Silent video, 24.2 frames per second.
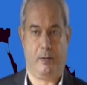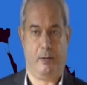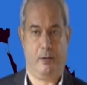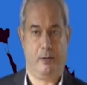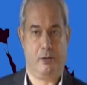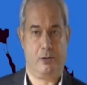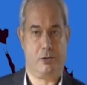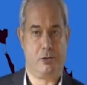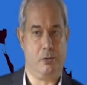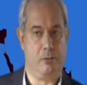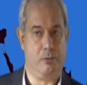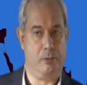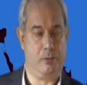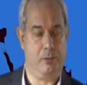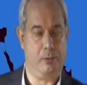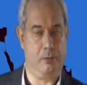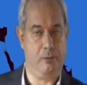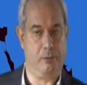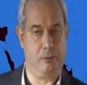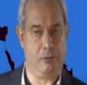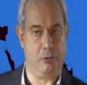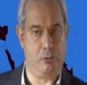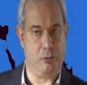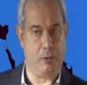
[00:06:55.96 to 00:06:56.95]
So
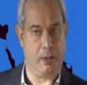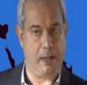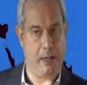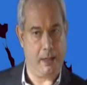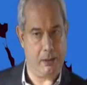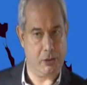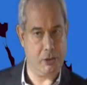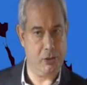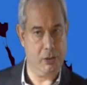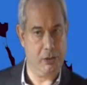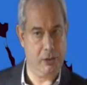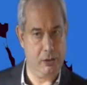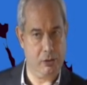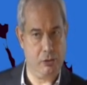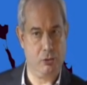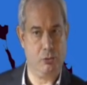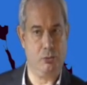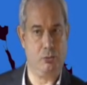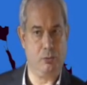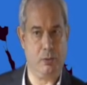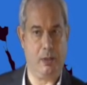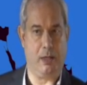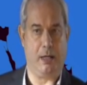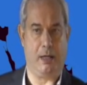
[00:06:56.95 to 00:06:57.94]
you actually
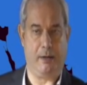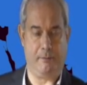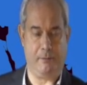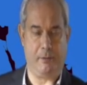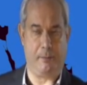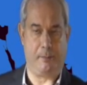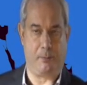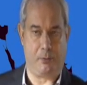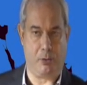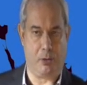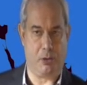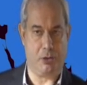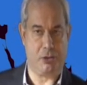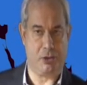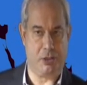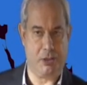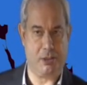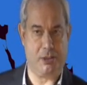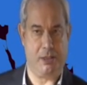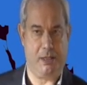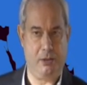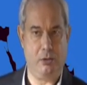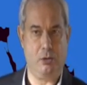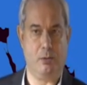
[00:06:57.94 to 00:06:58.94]
do have a process
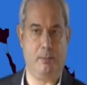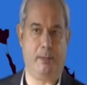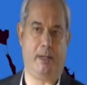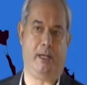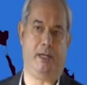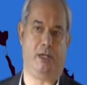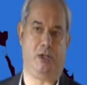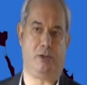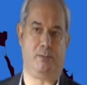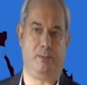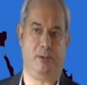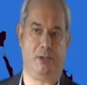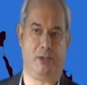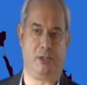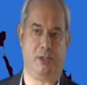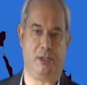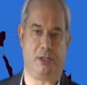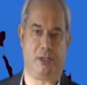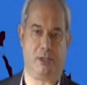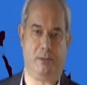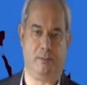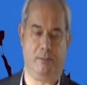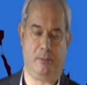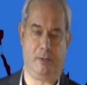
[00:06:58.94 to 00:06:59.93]
in your management
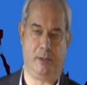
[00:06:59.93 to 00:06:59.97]
system